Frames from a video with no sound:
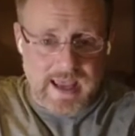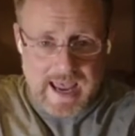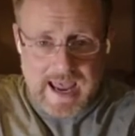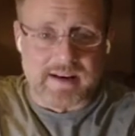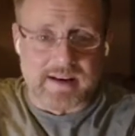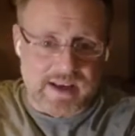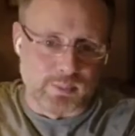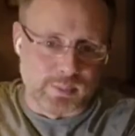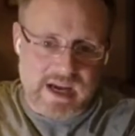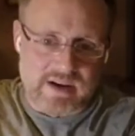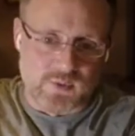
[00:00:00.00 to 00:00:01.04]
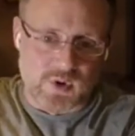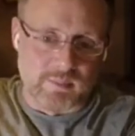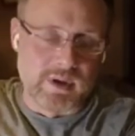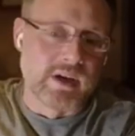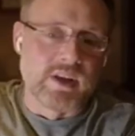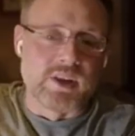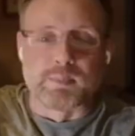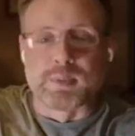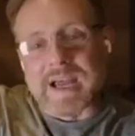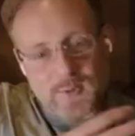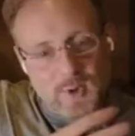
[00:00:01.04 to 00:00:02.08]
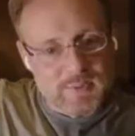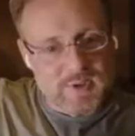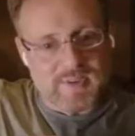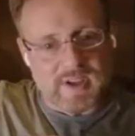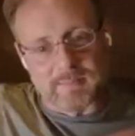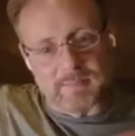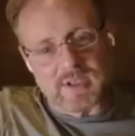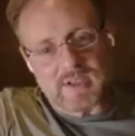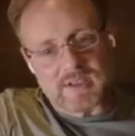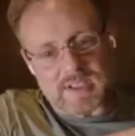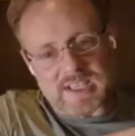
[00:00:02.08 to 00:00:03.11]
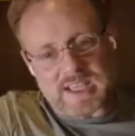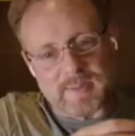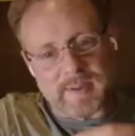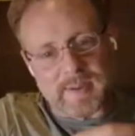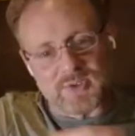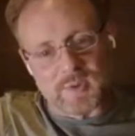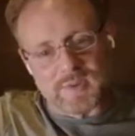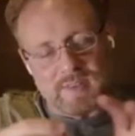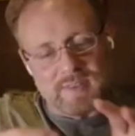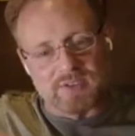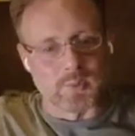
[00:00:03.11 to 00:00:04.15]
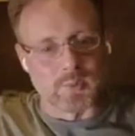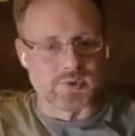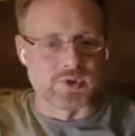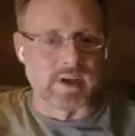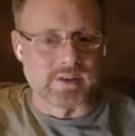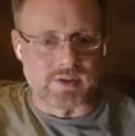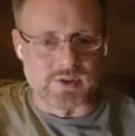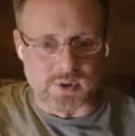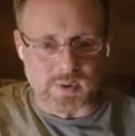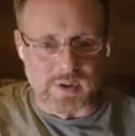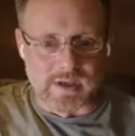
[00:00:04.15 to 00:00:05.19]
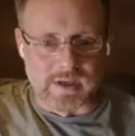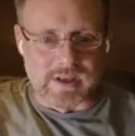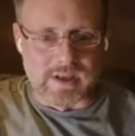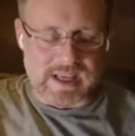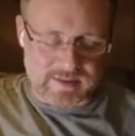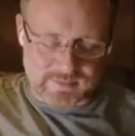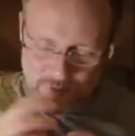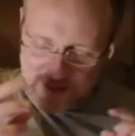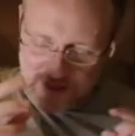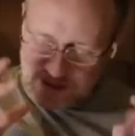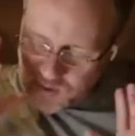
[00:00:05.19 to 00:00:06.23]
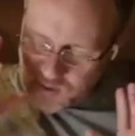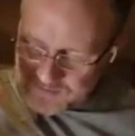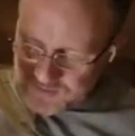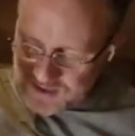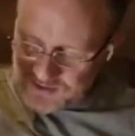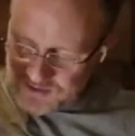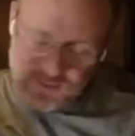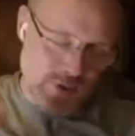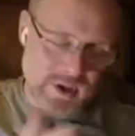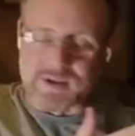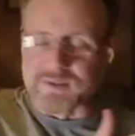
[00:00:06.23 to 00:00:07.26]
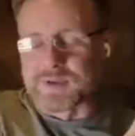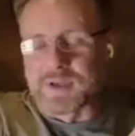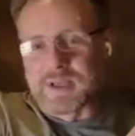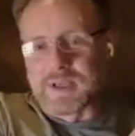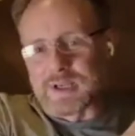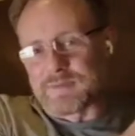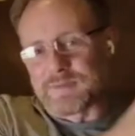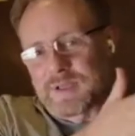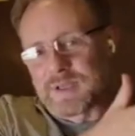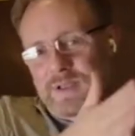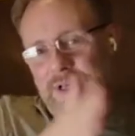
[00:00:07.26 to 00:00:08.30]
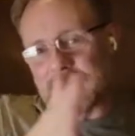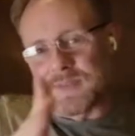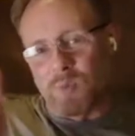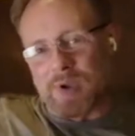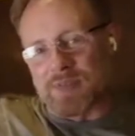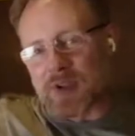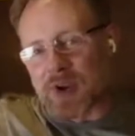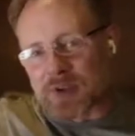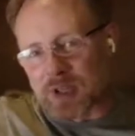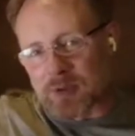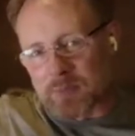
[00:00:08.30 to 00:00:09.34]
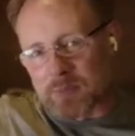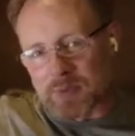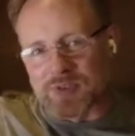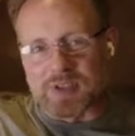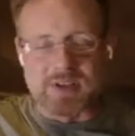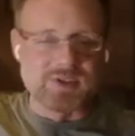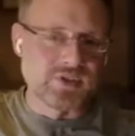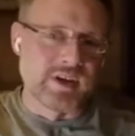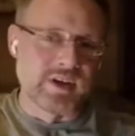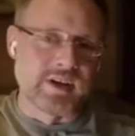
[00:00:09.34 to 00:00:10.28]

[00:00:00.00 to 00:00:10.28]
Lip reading: had as a platform. The platform developed to keep pace with the things it was trying to do. And again, if you have kids, if you think of the way their development proceeds,